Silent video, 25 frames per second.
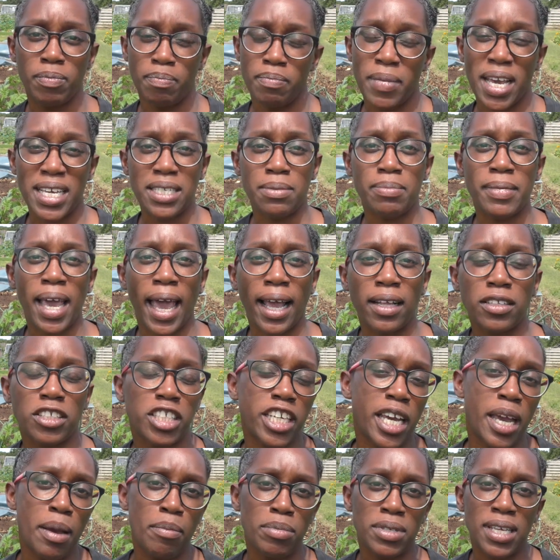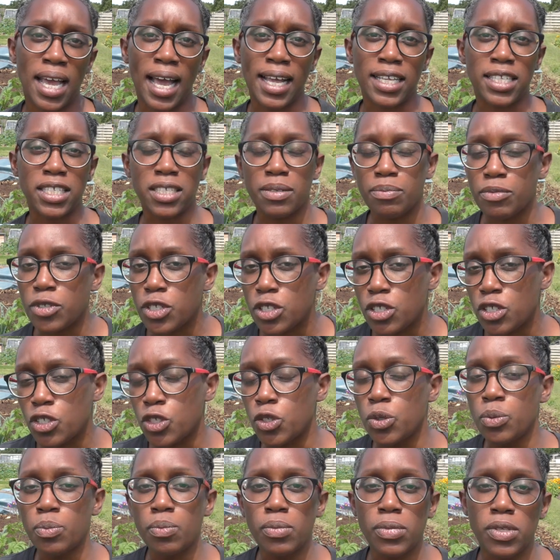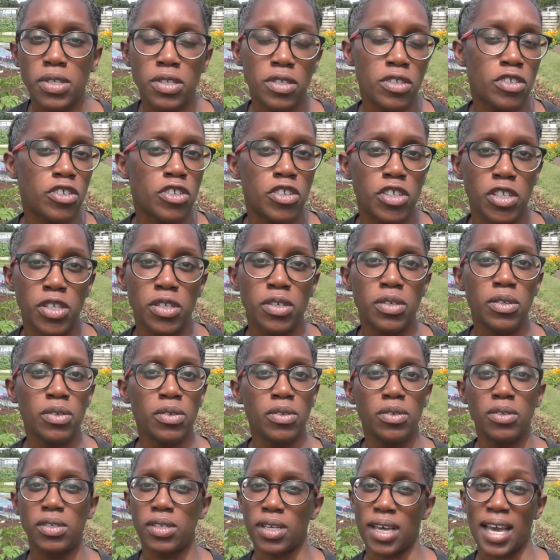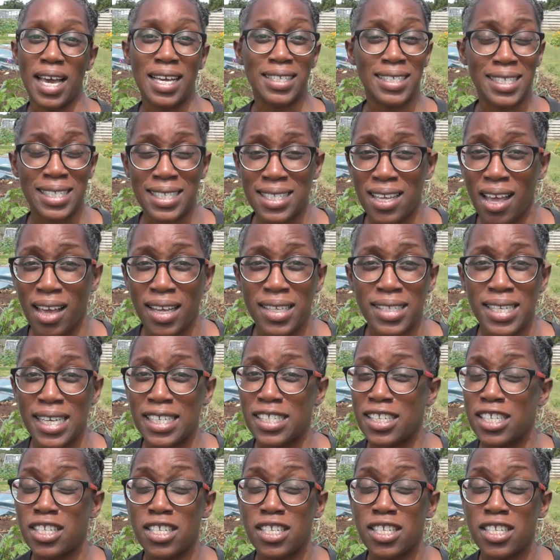make some kale chips, add some to soups and stews as a side dish.